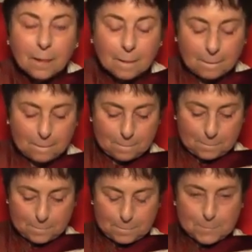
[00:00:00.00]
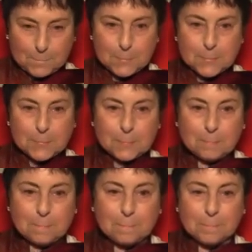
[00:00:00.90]
Yes, I am
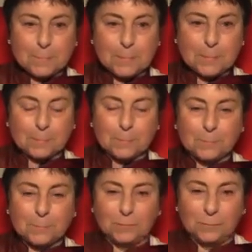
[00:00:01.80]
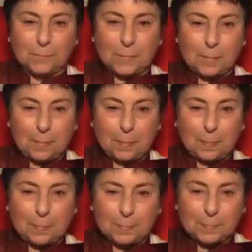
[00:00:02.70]
here. One moment, please. I'm
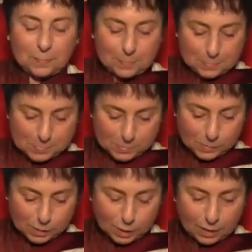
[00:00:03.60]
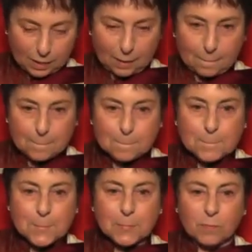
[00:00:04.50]
having a technical
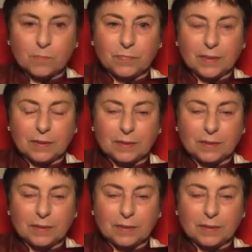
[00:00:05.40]
difficulty.